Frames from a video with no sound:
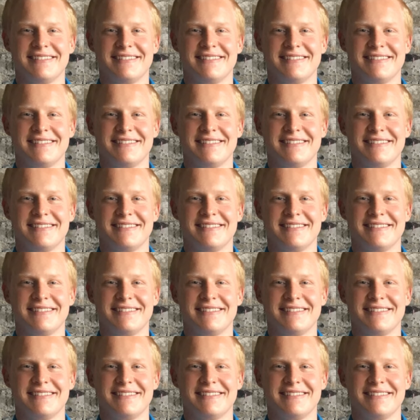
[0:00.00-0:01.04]

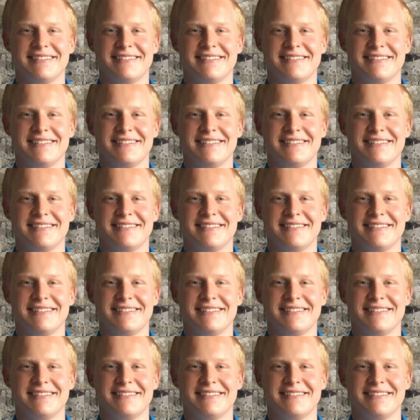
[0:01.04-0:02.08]

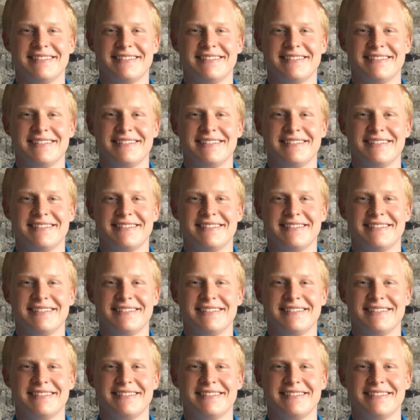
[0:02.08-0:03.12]

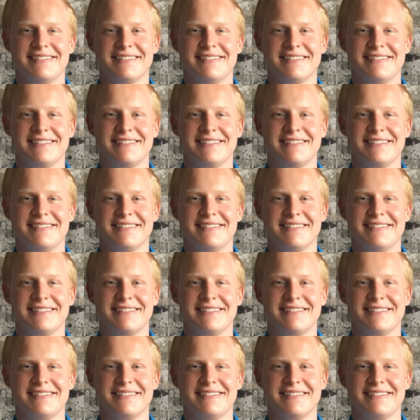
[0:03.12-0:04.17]

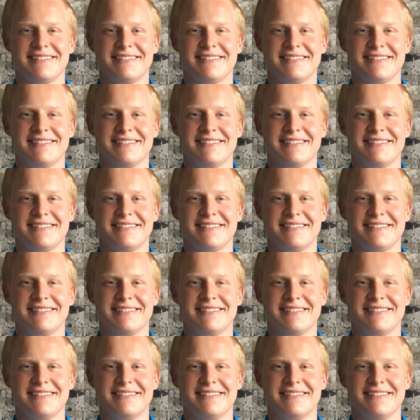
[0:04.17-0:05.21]

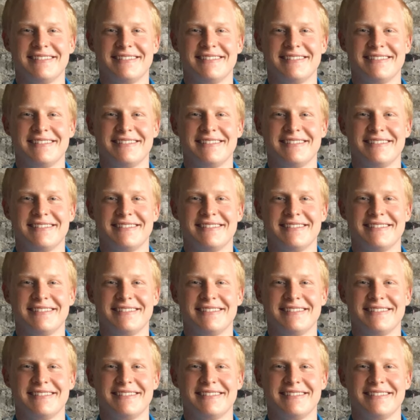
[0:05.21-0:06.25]

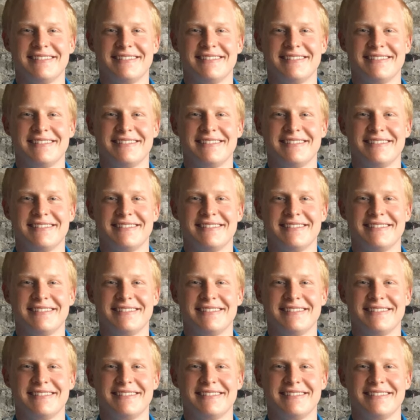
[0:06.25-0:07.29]

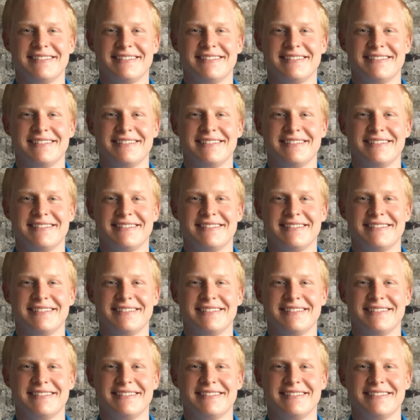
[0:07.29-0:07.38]
The face doesn't move, so there is nothing to read.